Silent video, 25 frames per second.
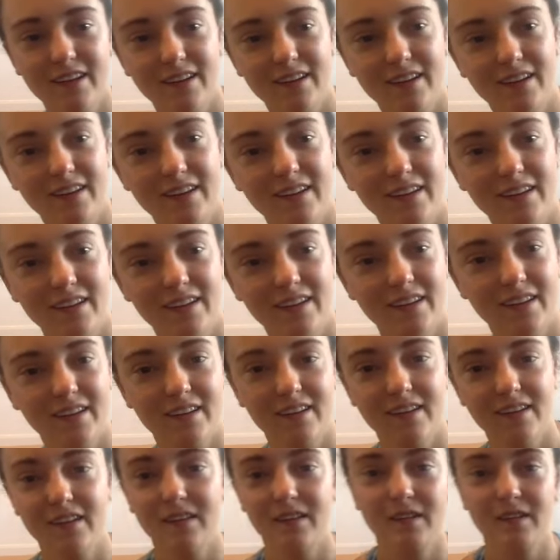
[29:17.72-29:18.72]

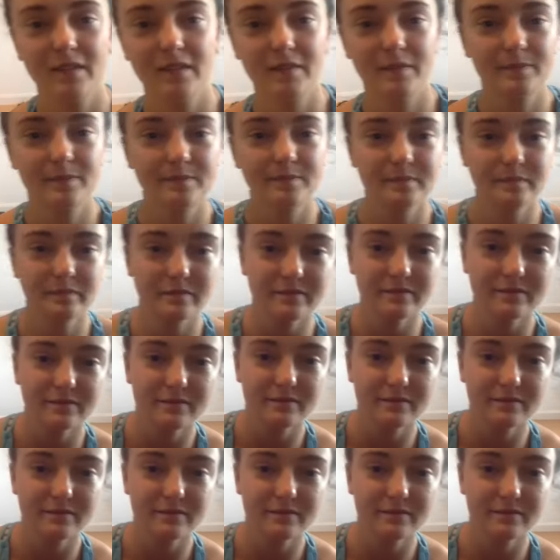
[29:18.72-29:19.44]
No one is speaking in this clip.